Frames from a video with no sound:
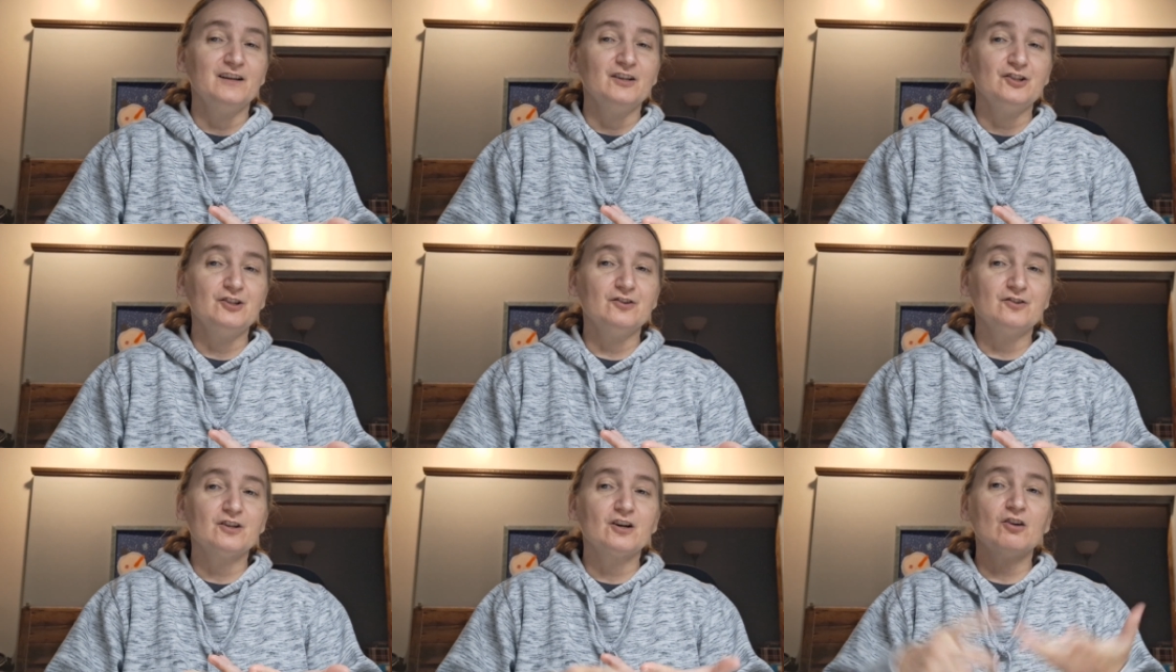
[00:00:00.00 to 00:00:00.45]

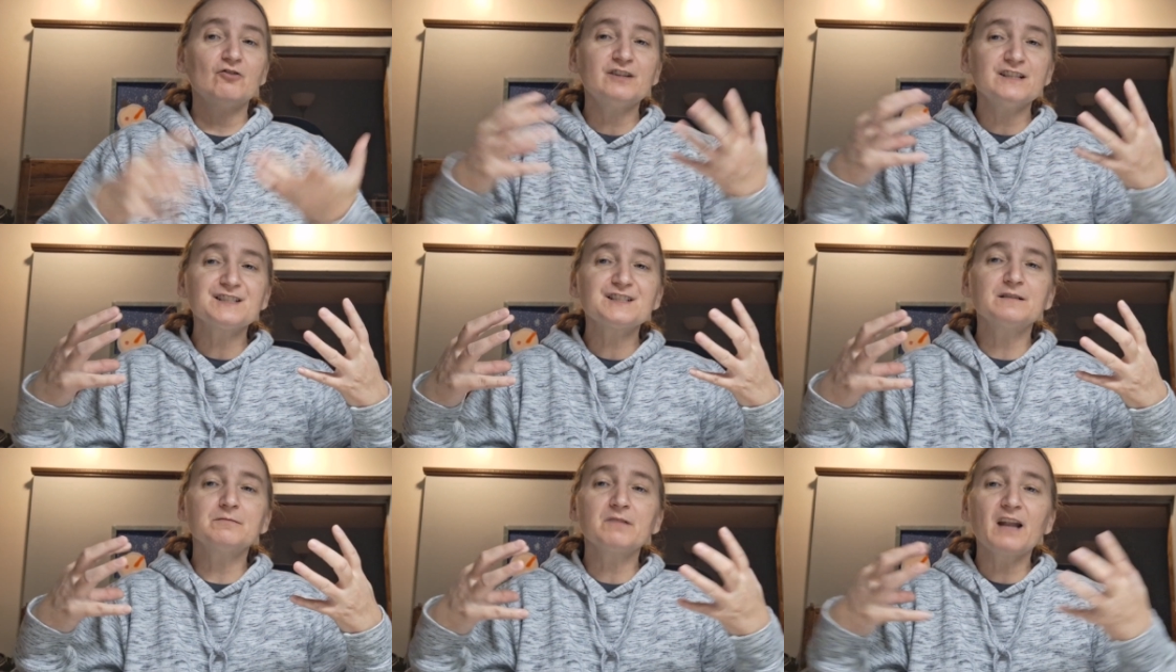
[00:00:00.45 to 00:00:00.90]
You know,
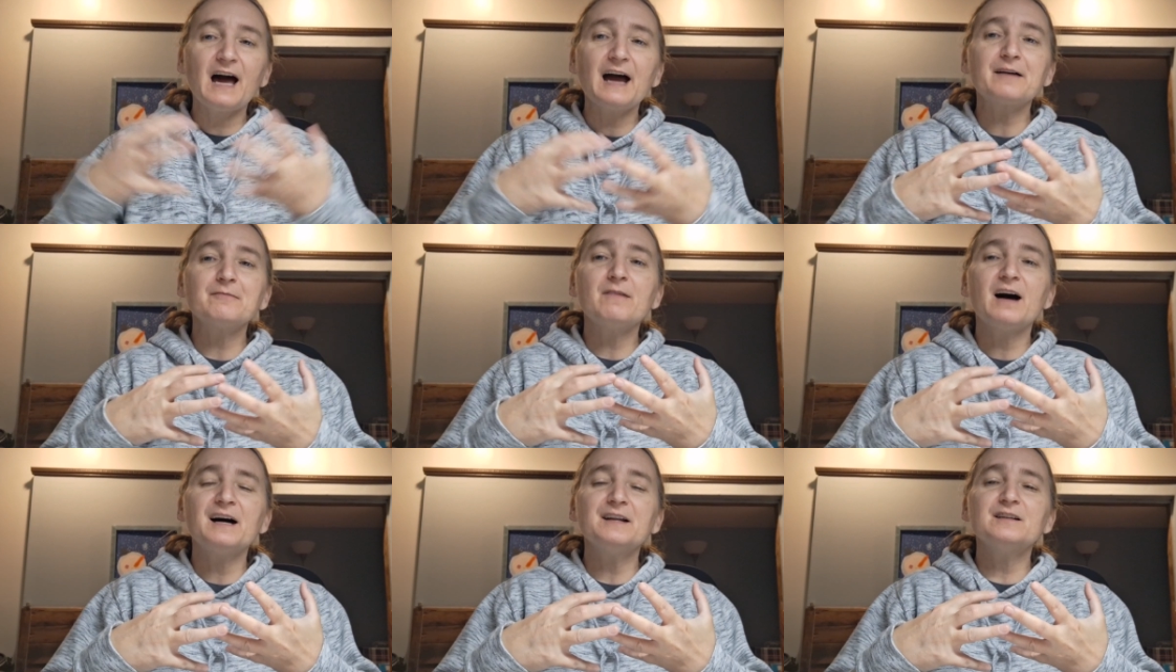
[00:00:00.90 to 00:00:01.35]
get some
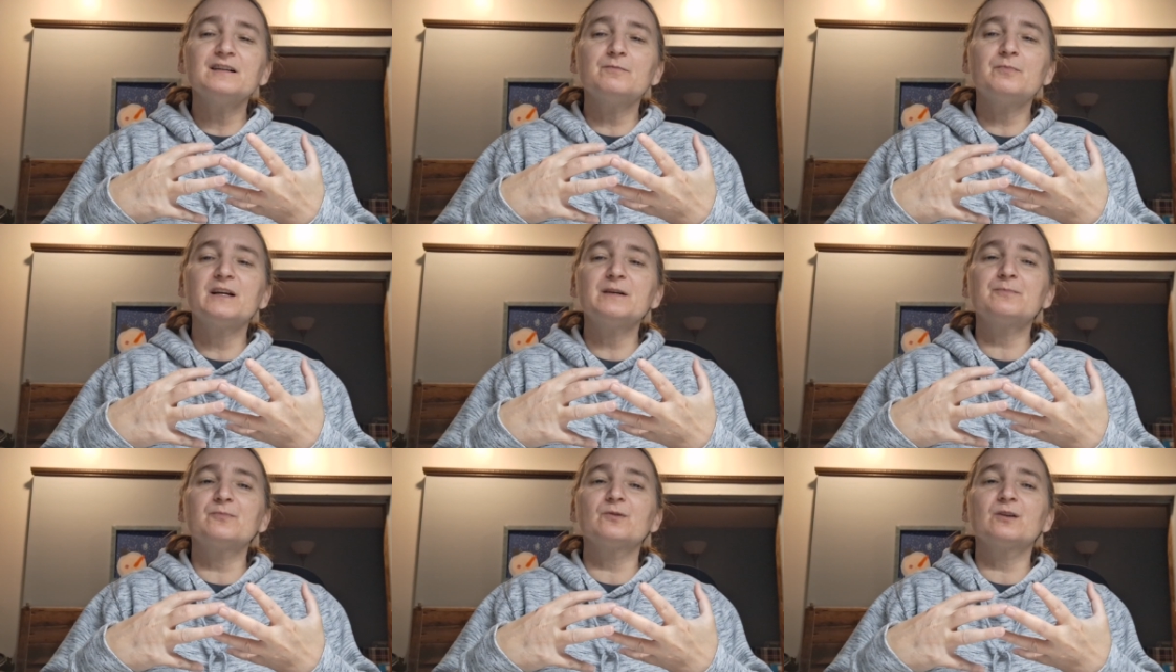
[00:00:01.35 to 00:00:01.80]
like minded
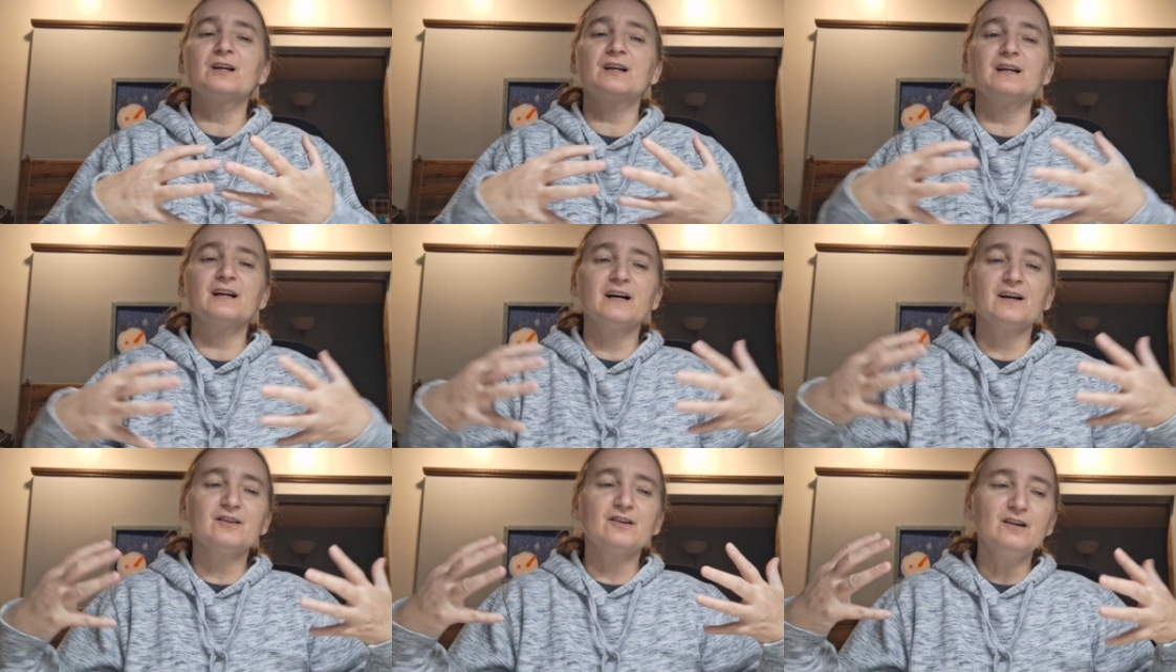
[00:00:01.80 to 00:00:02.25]
people
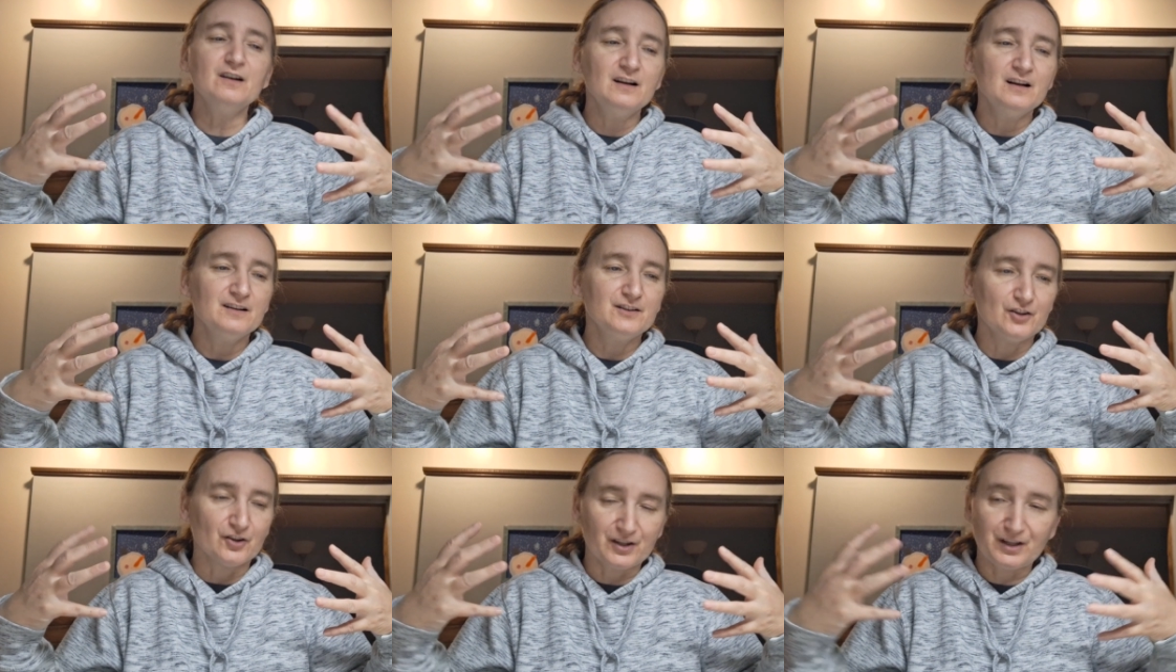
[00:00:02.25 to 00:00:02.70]
together,
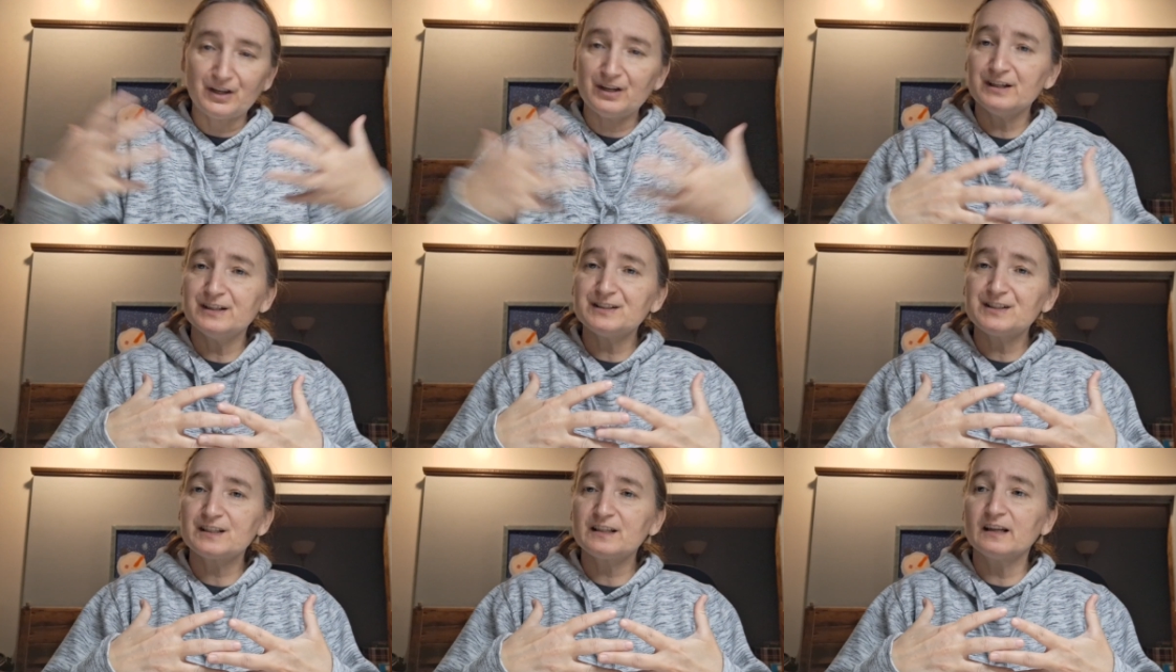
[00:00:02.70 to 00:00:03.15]
your
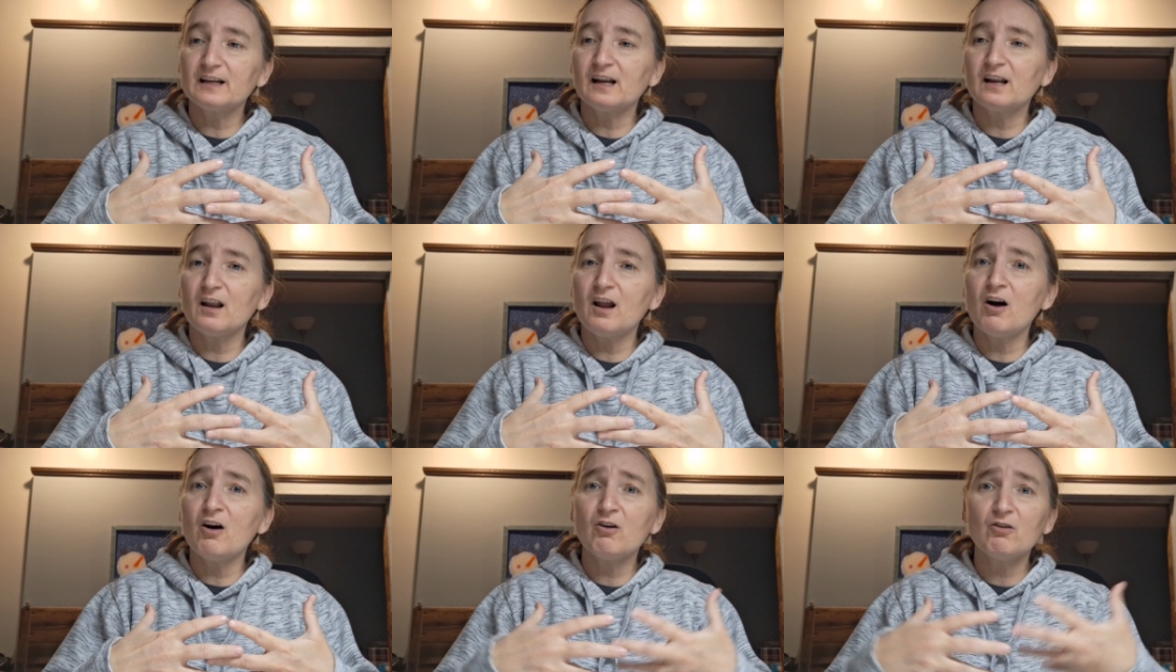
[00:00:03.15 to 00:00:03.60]
kids get
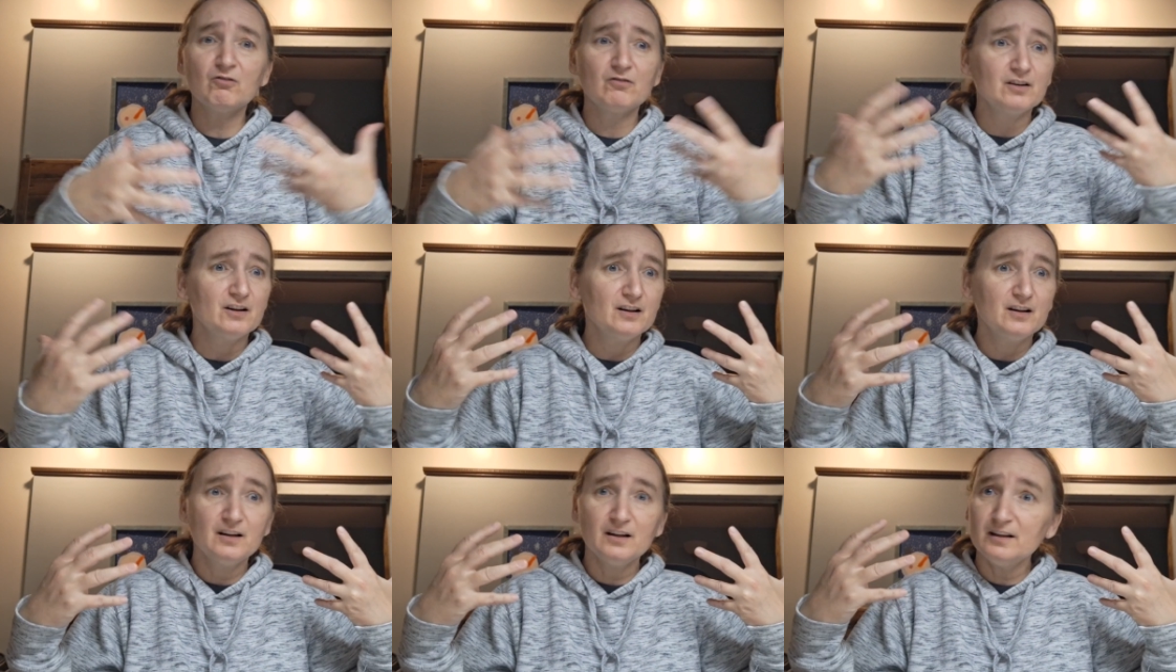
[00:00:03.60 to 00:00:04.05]
along,